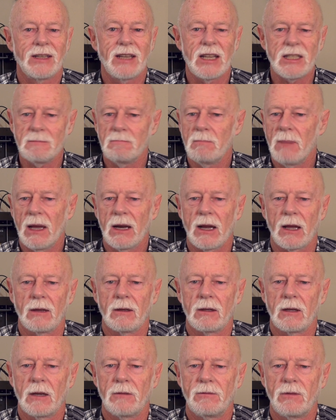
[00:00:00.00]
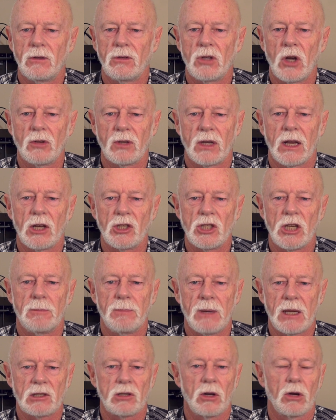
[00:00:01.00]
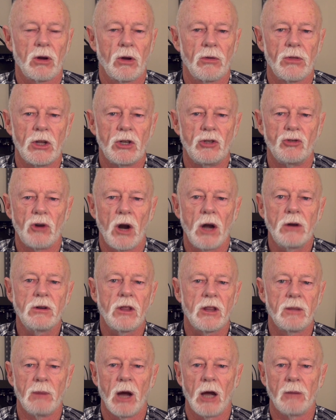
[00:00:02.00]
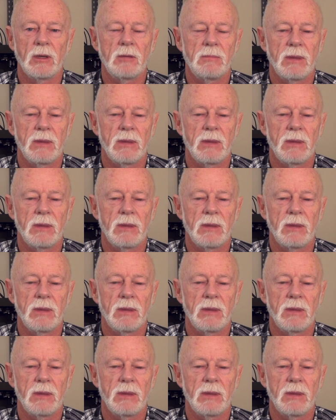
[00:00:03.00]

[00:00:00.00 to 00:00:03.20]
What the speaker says: it doesn't matter if you don't get a GPS lock on the drone at the moment,